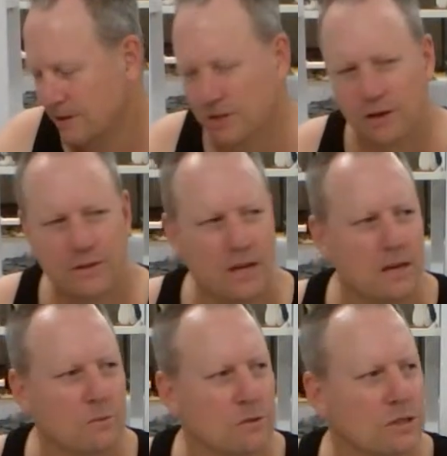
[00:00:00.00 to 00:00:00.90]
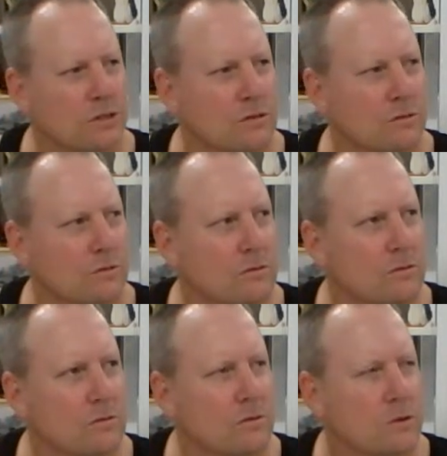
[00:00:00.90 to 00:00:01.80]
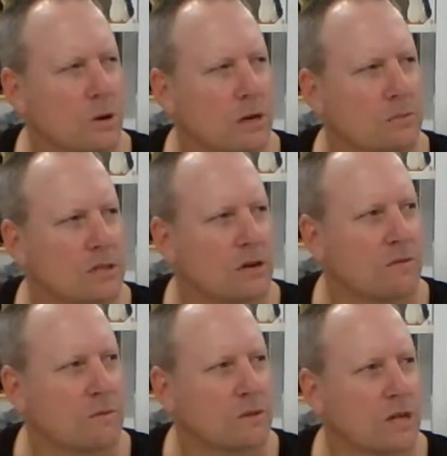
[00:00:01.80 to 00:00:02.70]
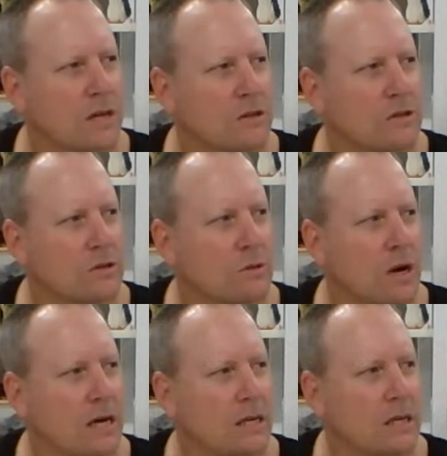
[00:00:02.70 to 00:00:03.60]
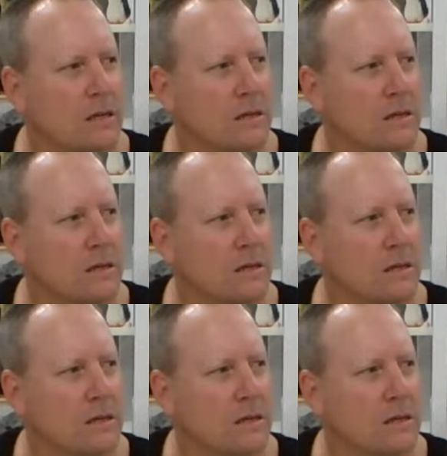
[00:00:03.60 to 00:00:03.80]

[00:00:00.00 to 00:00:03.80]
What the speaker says: So I think it was 20% off was down to 280.